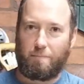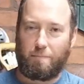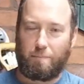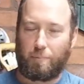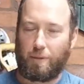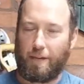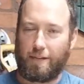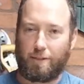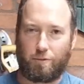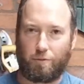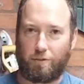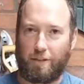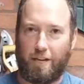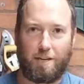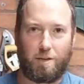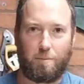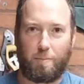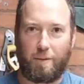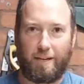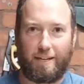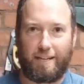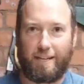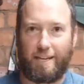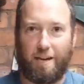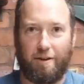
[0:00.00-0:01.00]
plants will need to
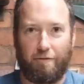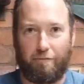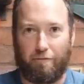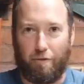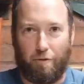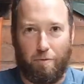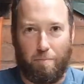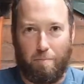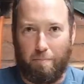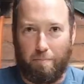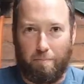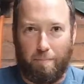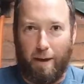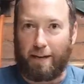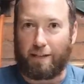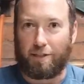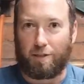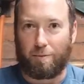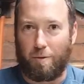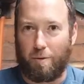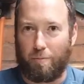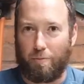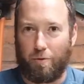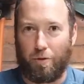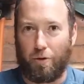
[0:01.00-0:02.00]
be in here for a
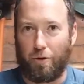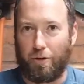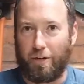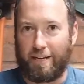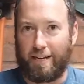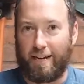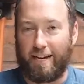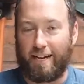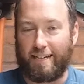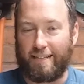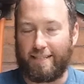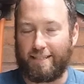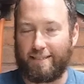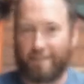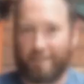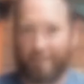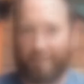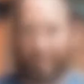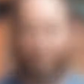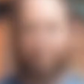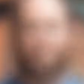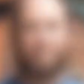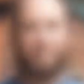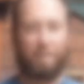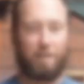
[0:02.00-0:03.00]
maximum 30 days.
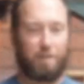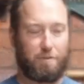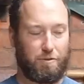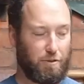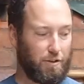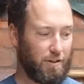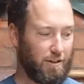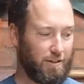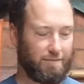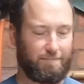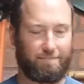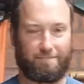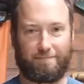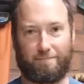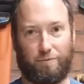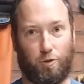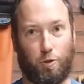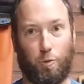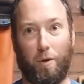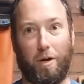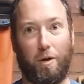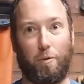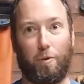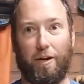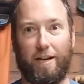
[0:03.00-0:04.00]
You've got a
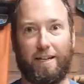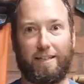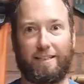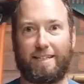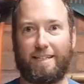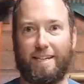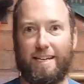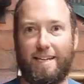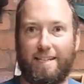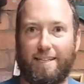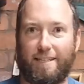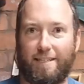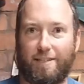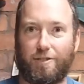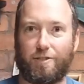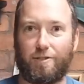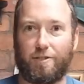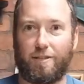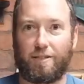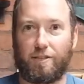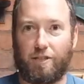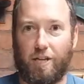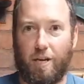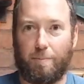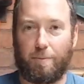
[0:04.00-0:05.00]
20 watt LED
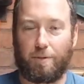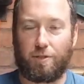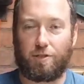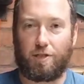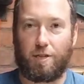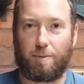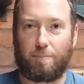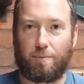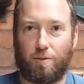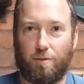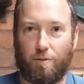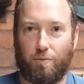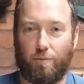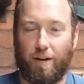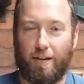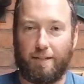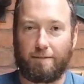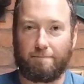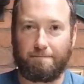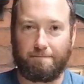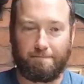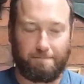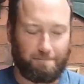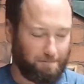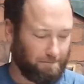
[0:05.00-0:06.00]
that's cheap as chips to
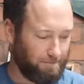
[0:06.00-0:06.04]
run.